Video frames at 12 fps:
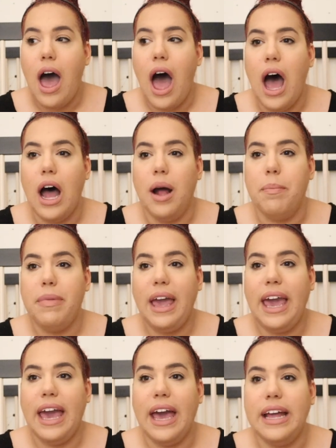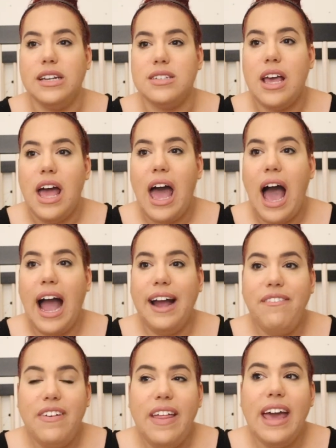And
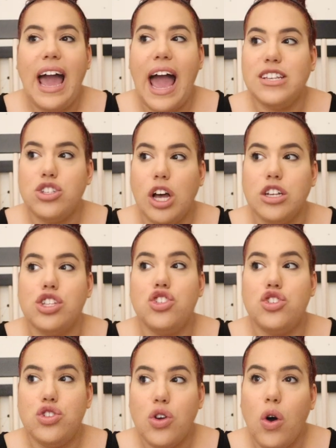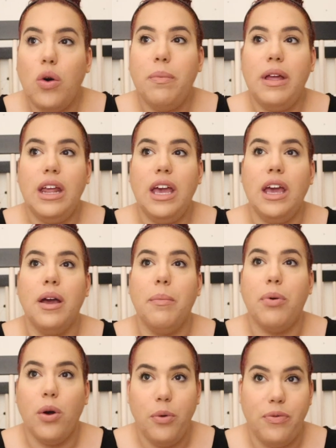I feel like I saw so many
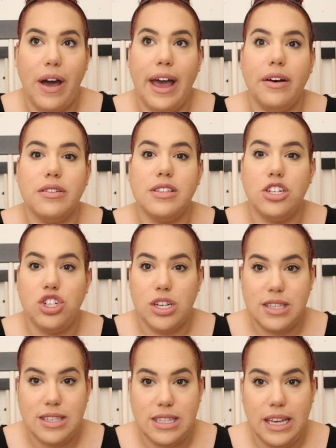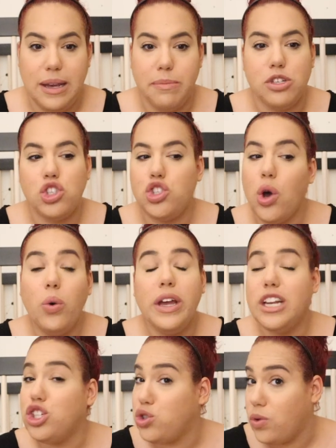profiles that just seemed so
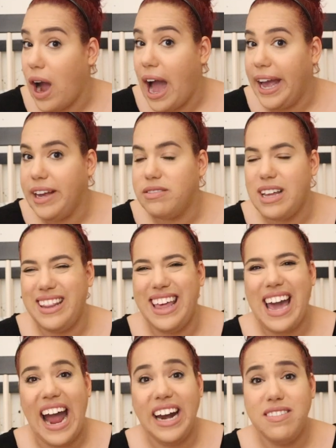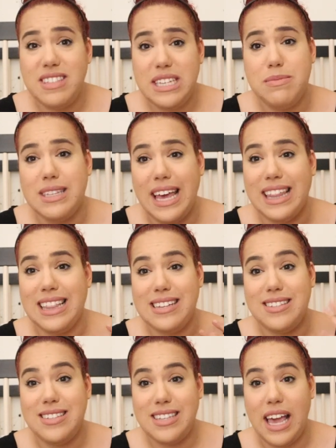contrived, and they kind of seemed like the
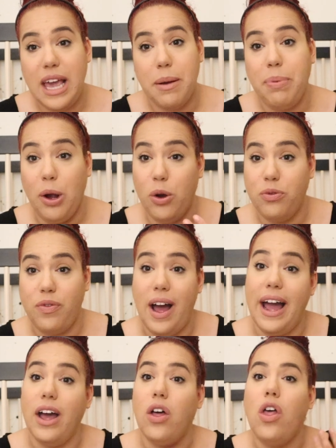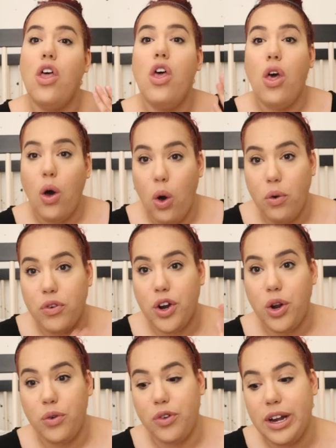same profile over
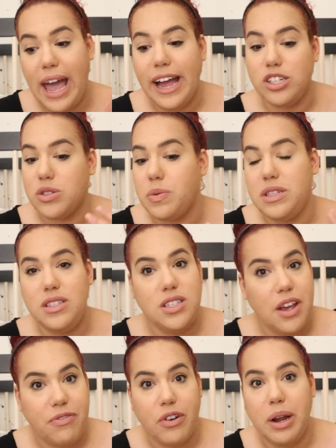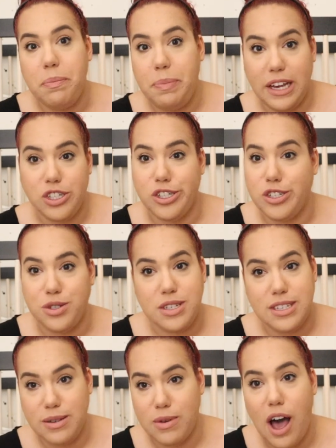and over again, just with different pictures,
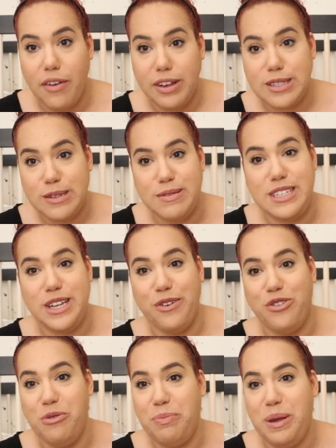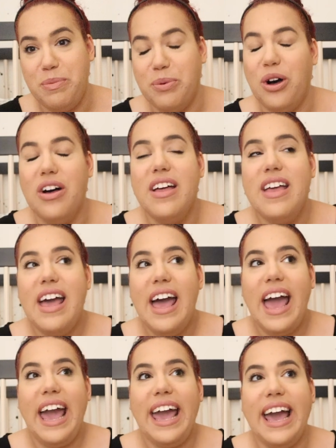because it obviously was different people.
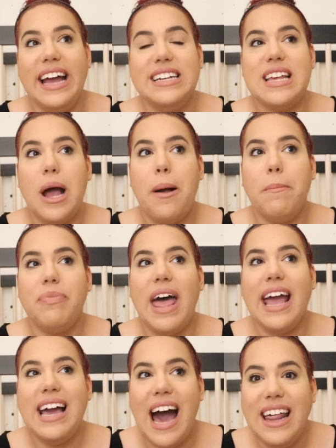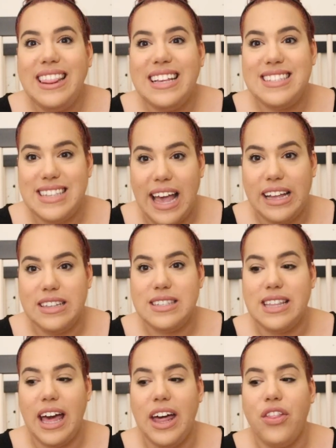And I got the
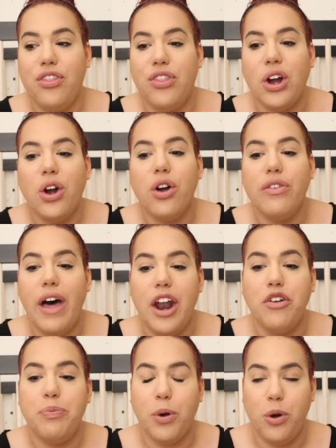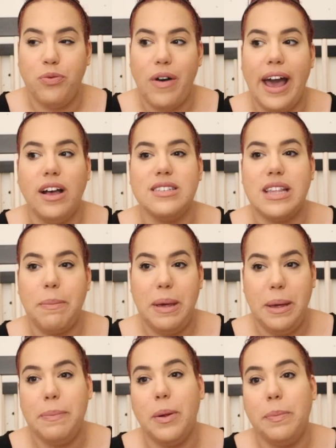sense that there are a lot of profiles that
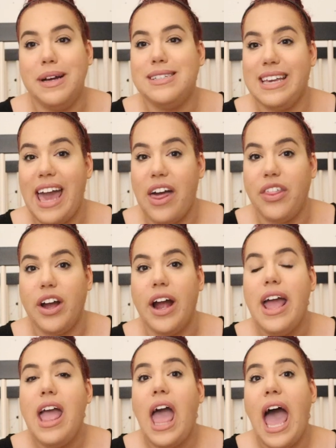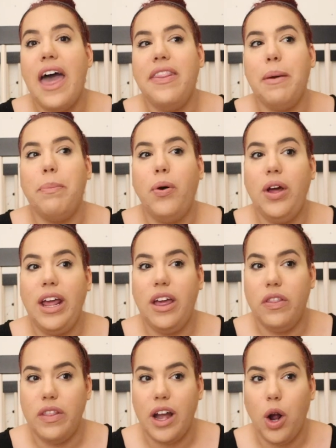people put together, and they put
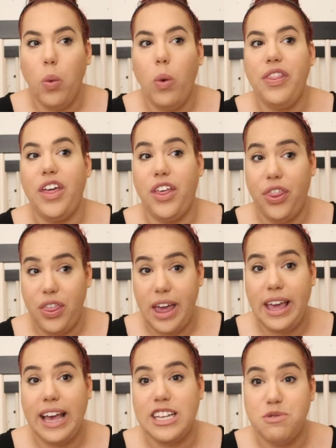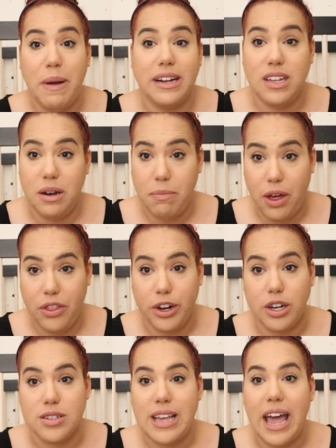in there what they think expectant
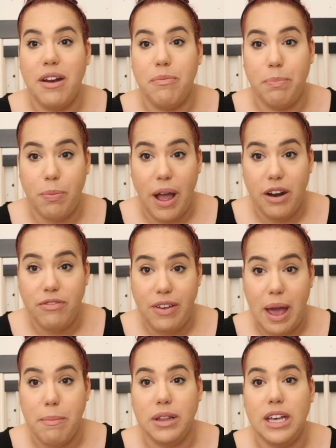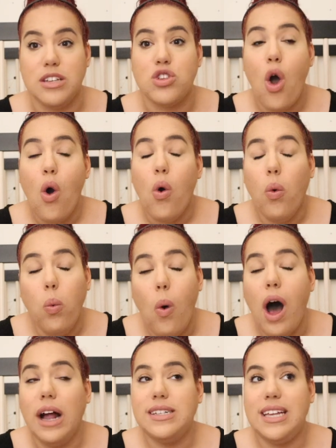mothers and families
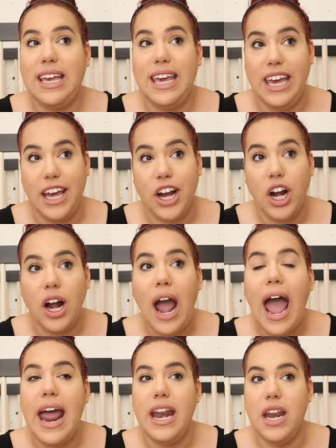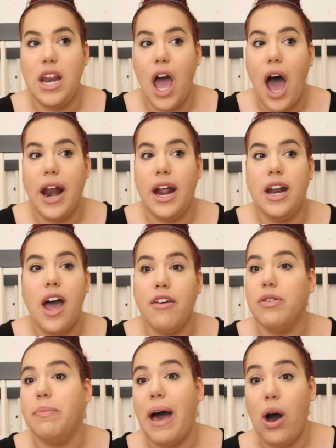want to hear, and not
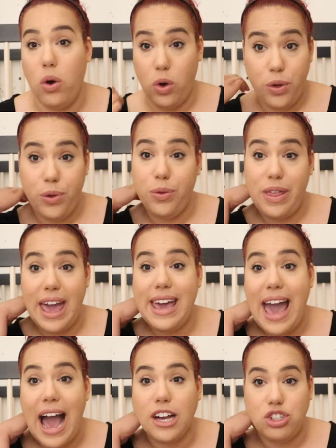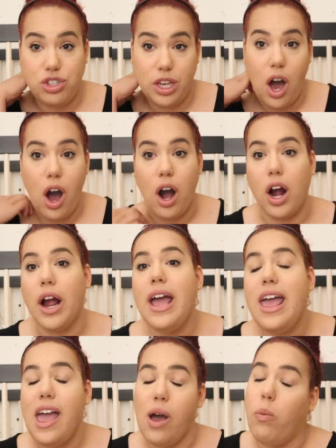enough about who they actually are
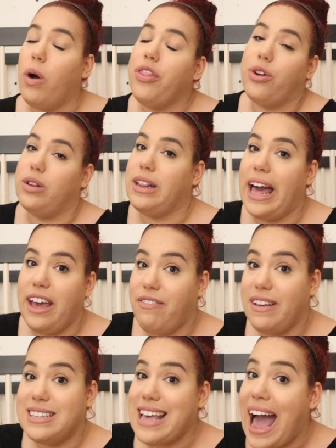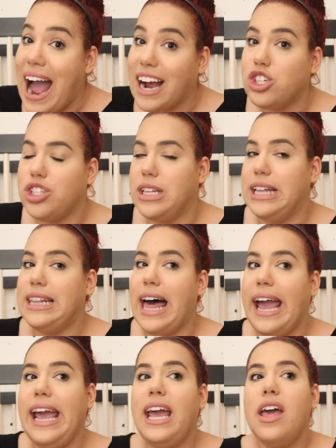and what their life is actually
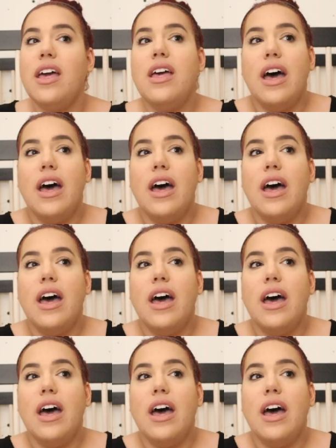like.